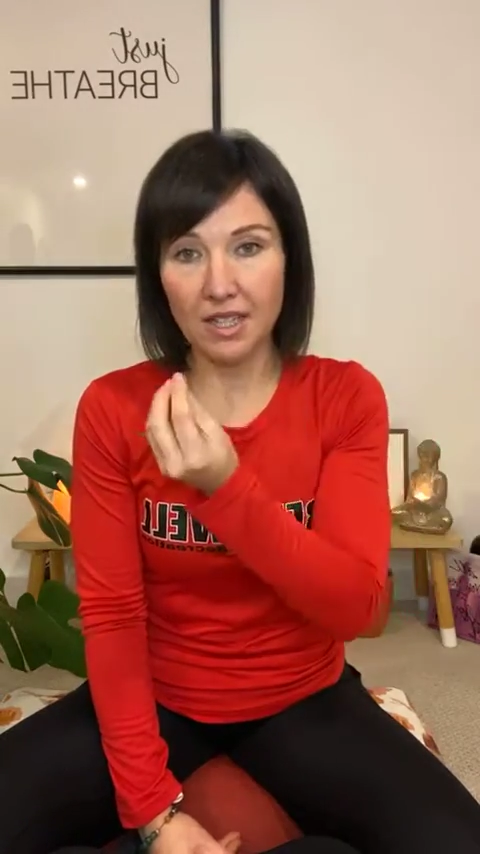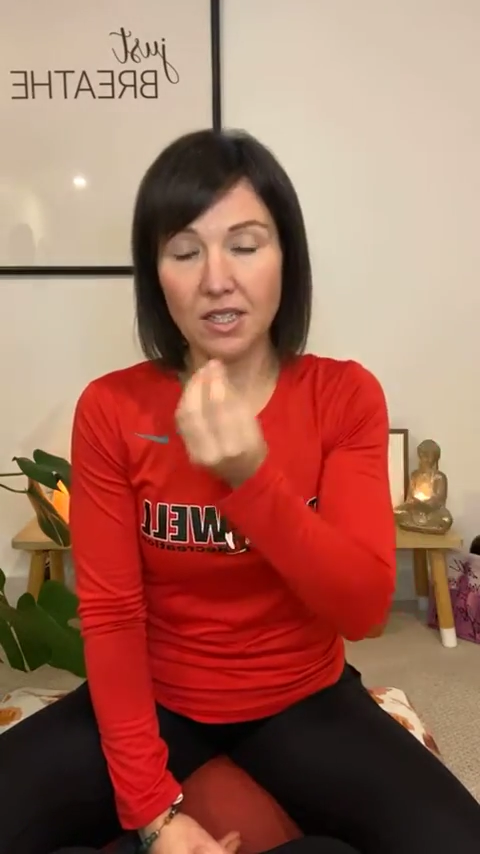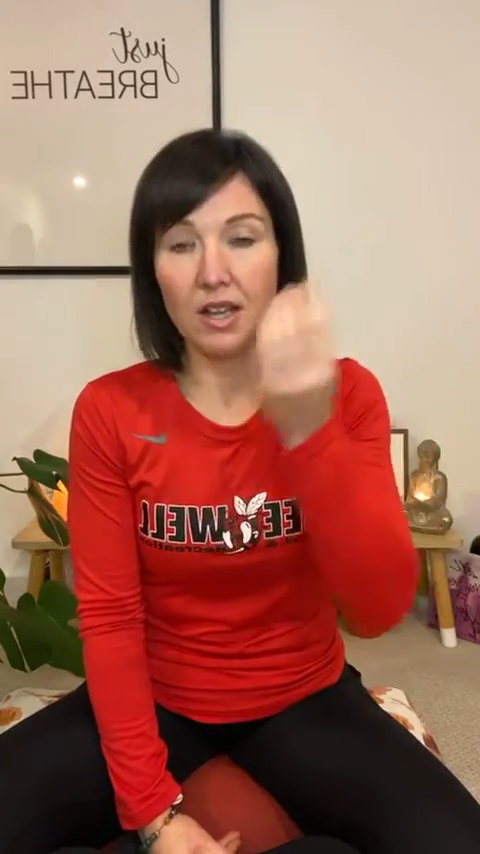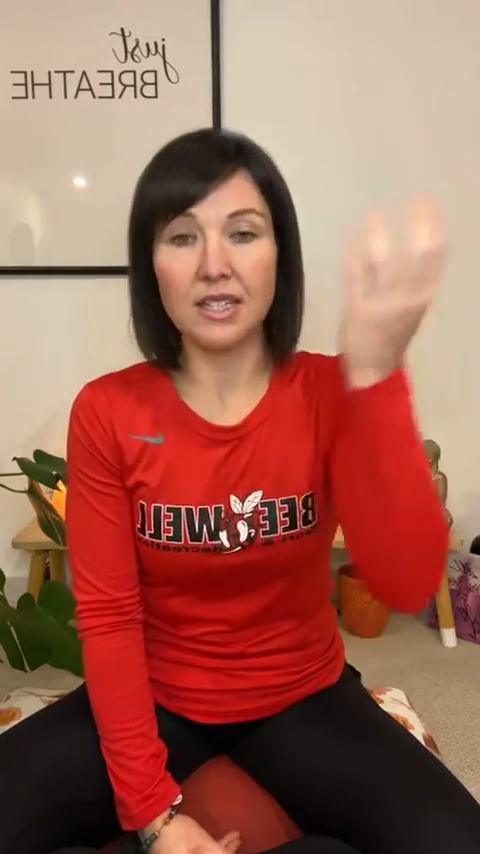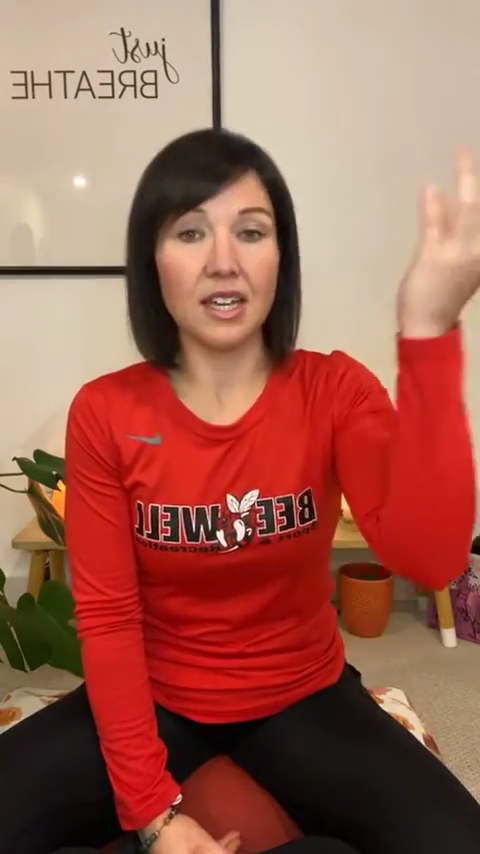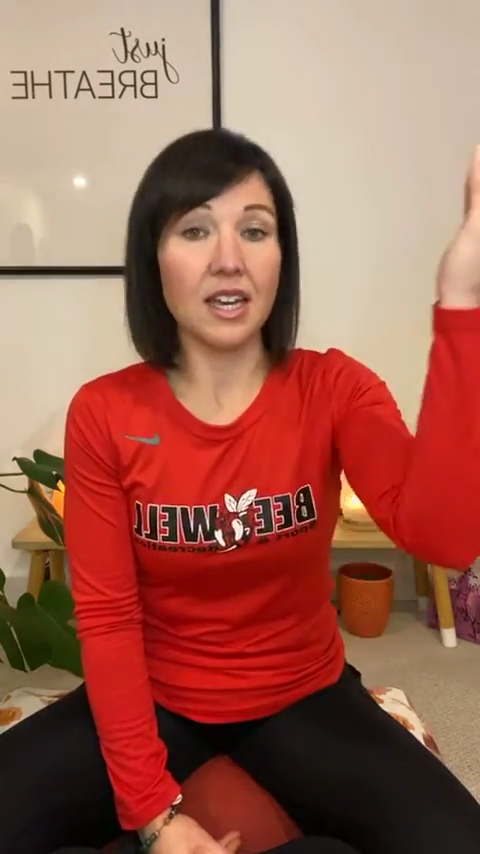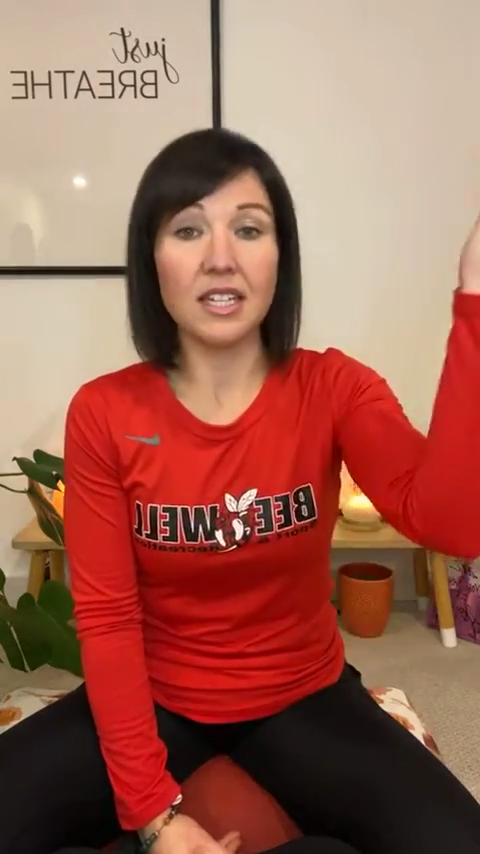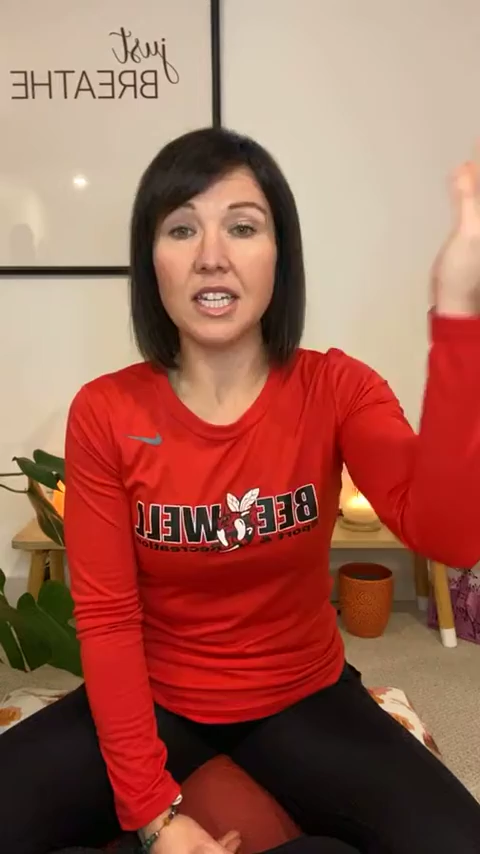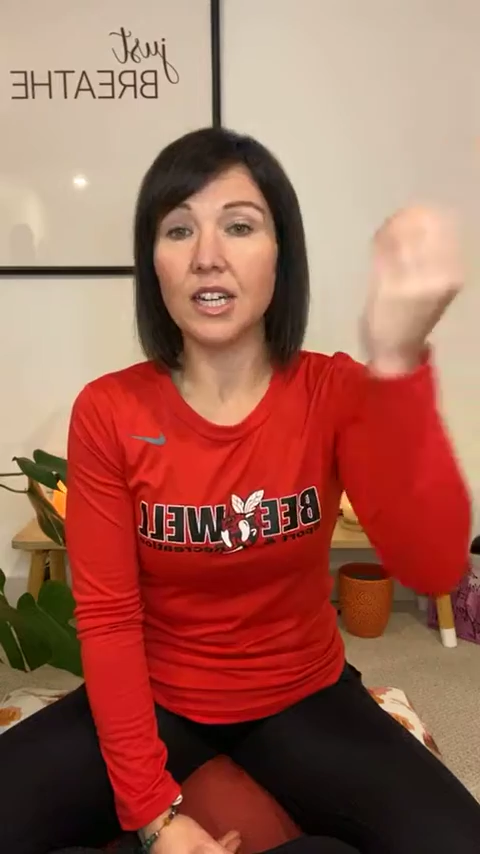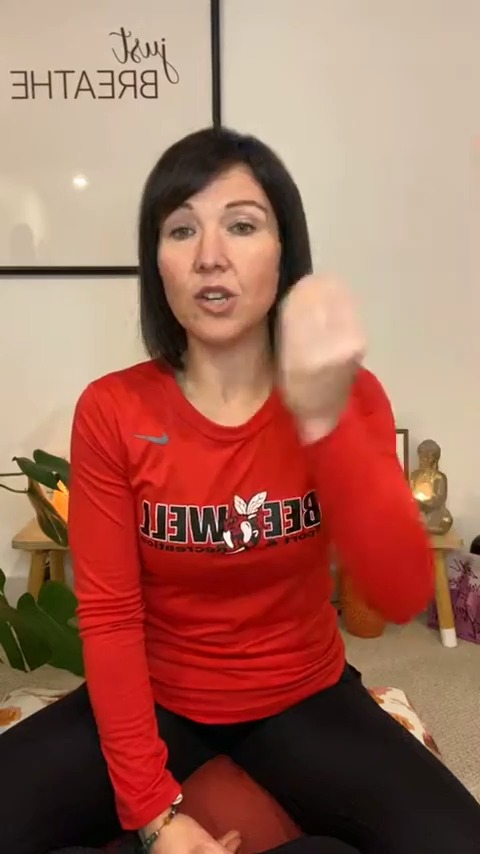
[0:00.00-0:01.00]
It's, it's a
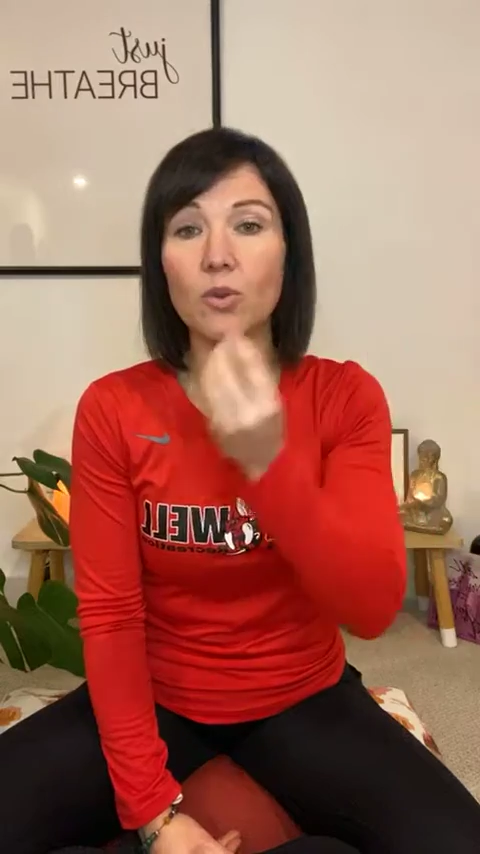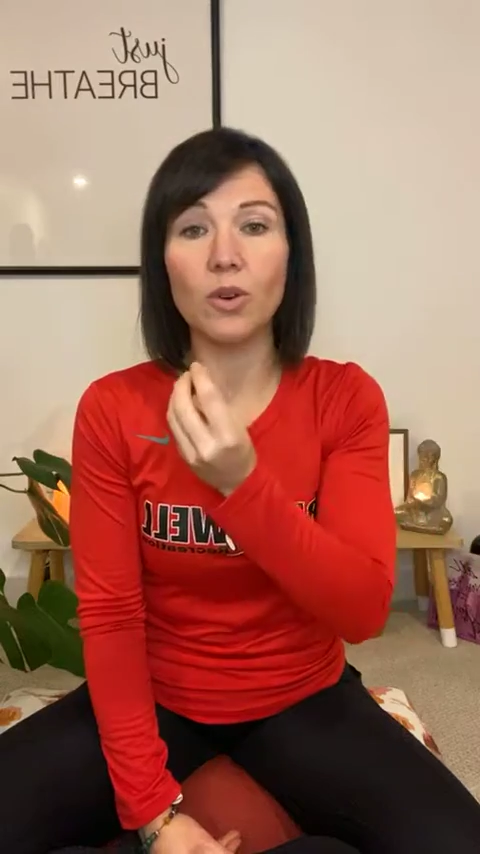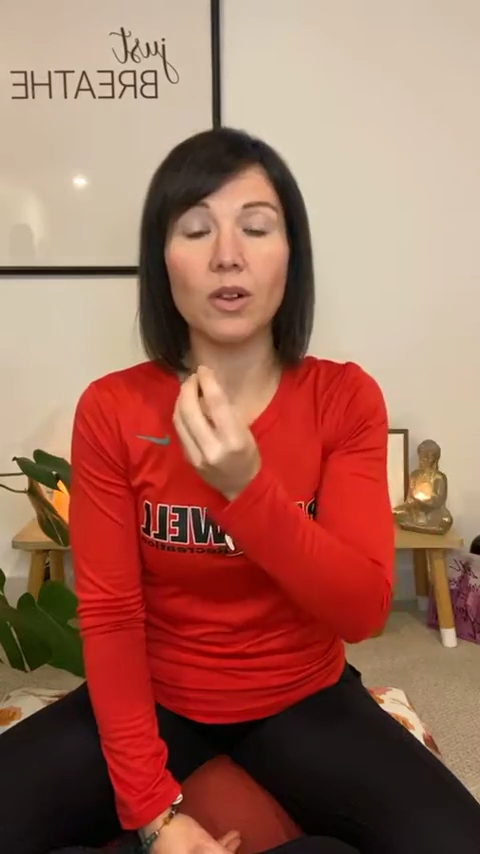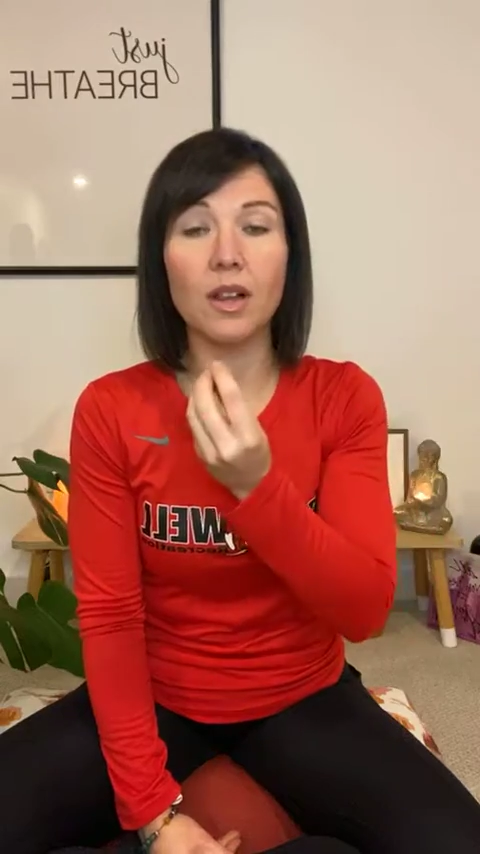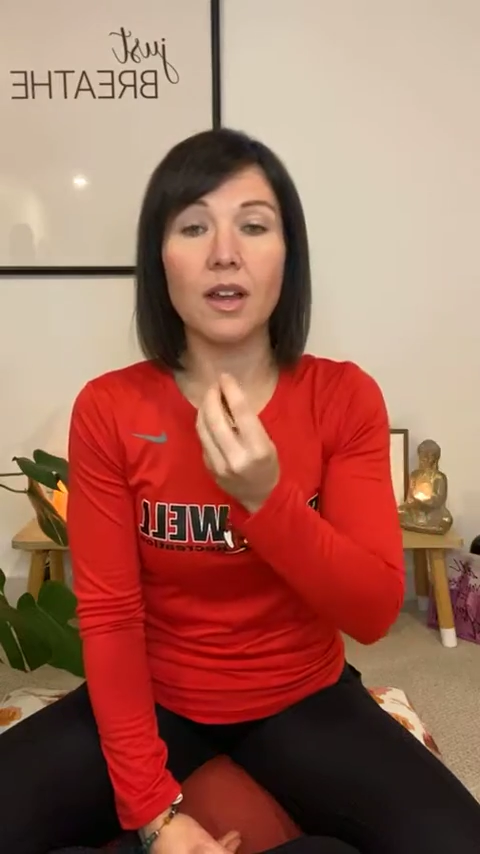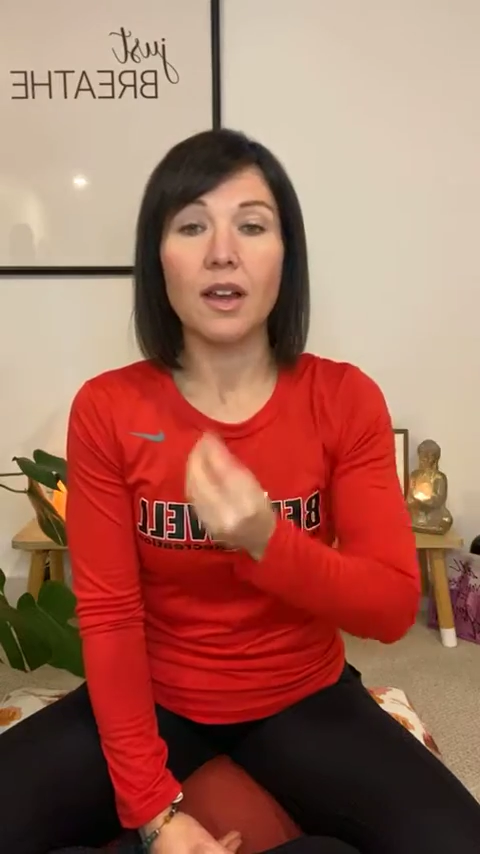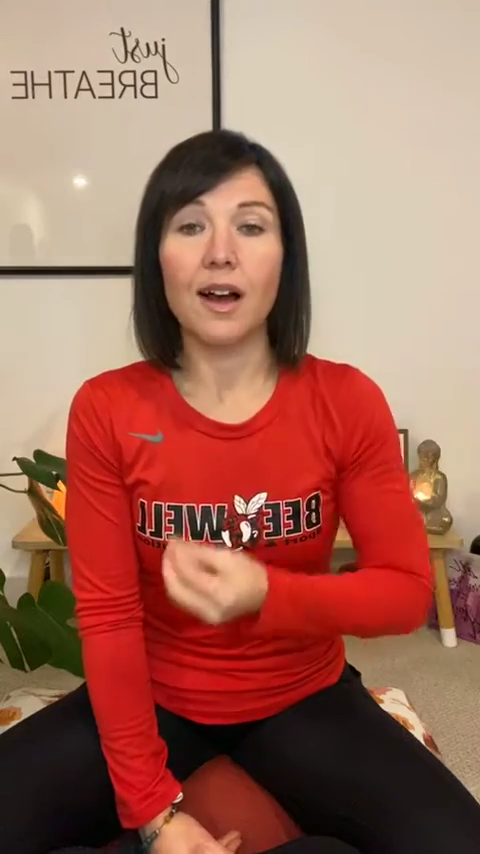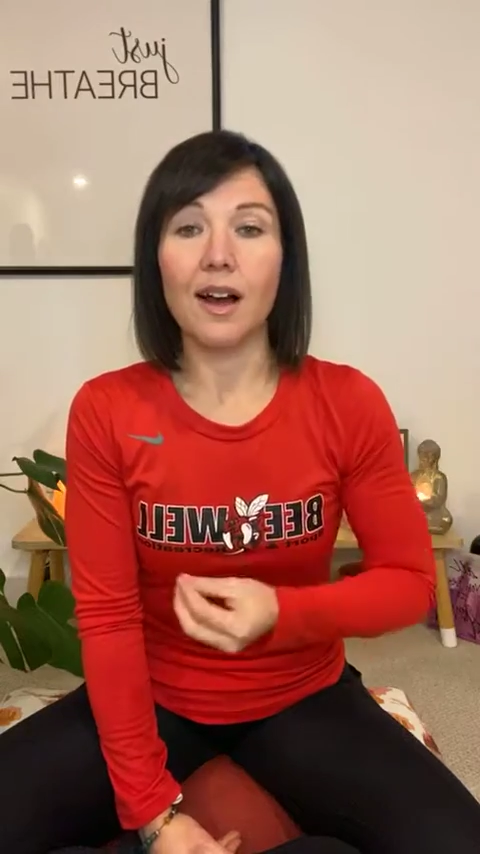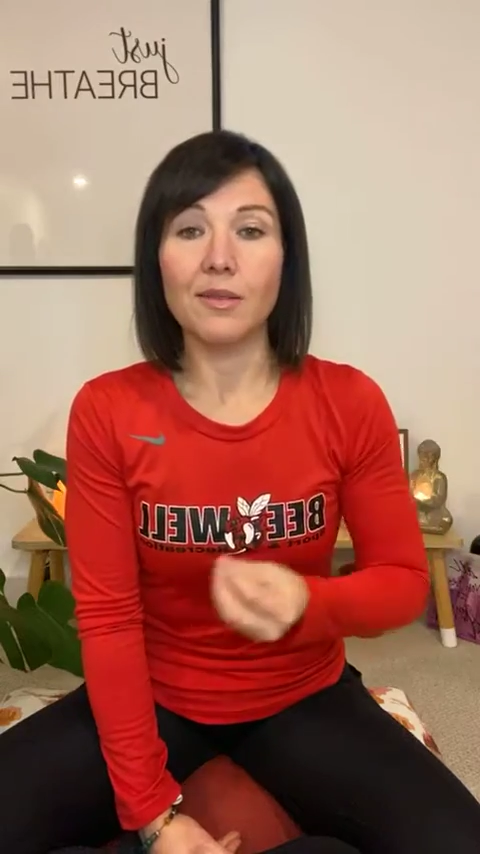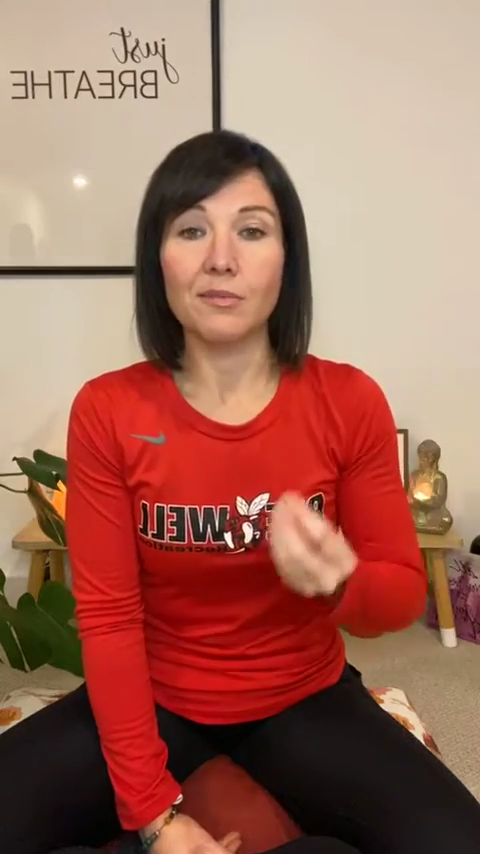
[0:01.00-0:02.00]
continual
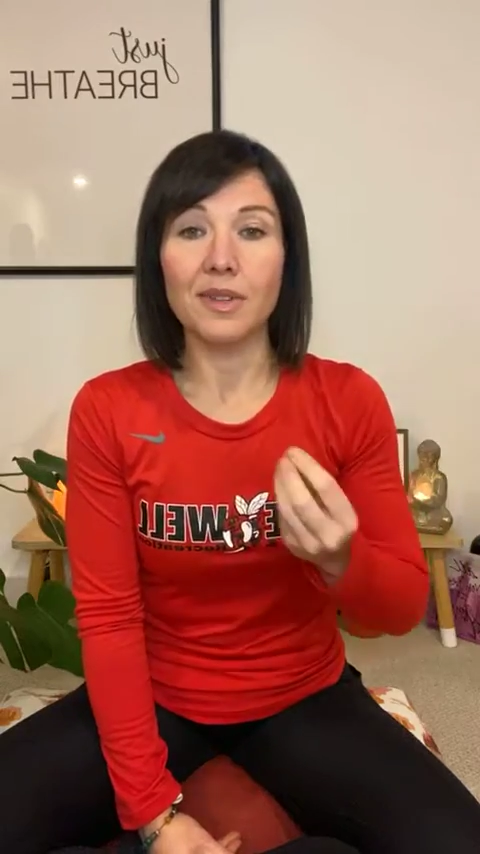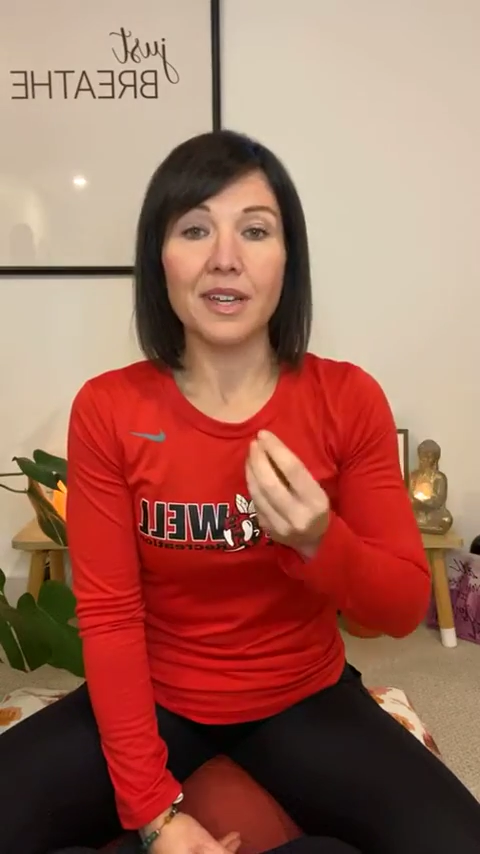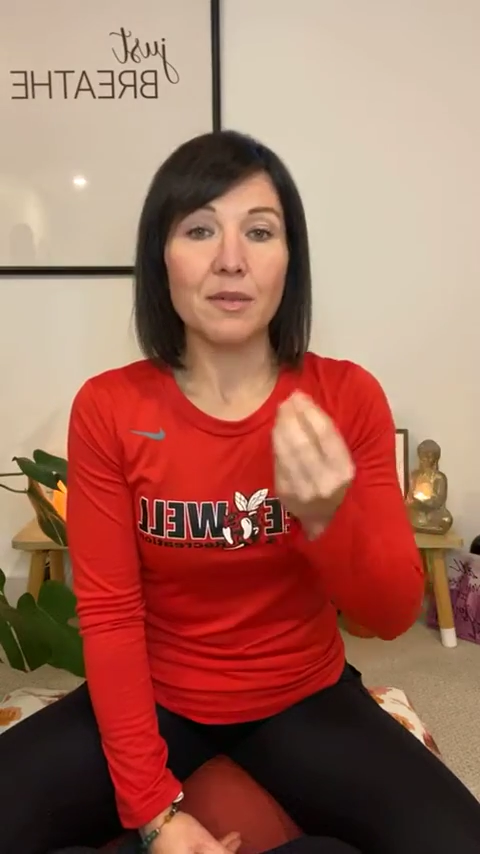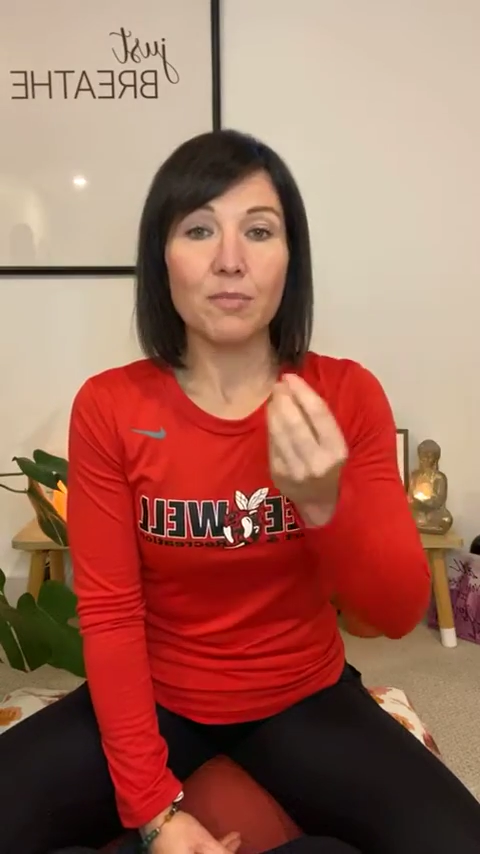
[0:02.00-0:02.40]
um,